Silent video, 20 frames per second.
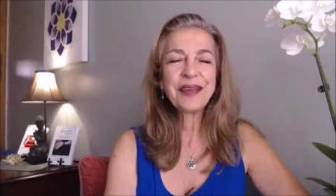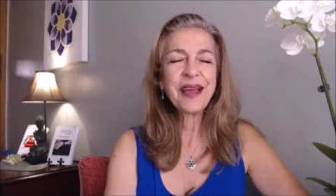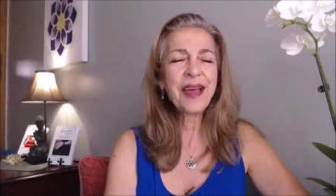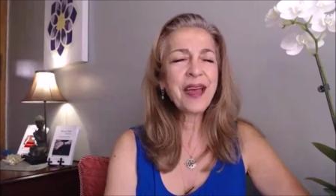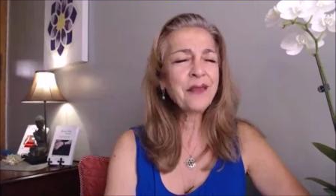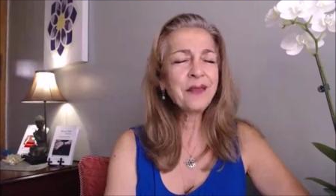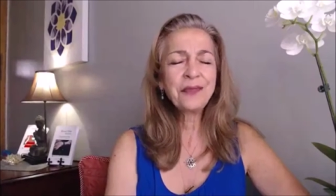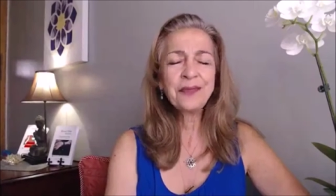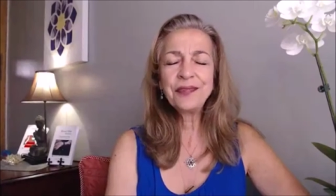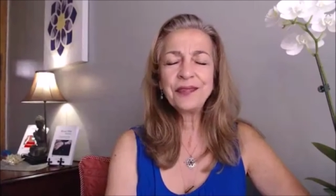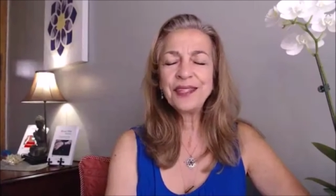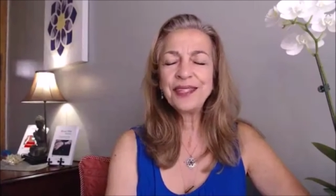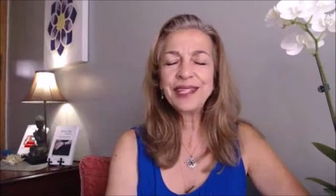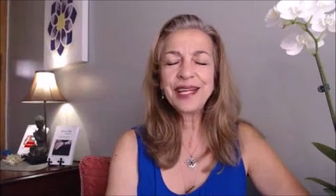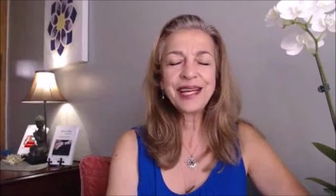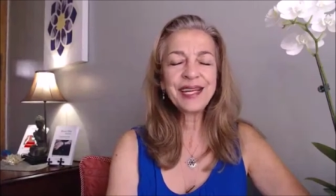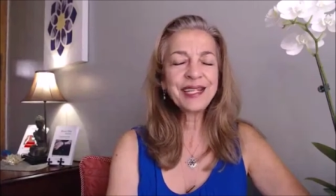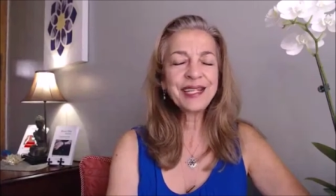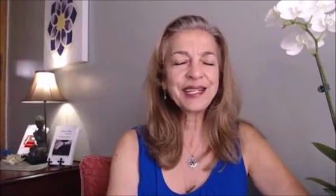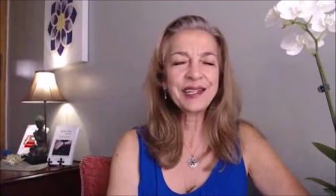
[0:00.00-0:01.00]
every
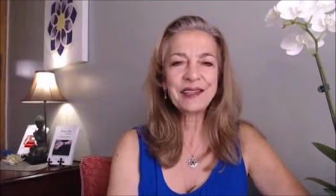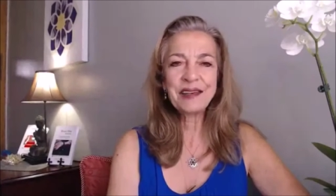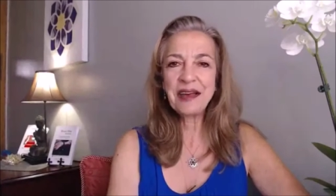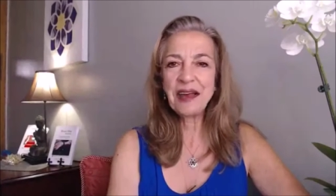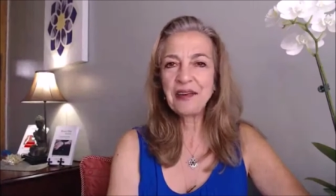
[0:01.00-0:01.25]
day in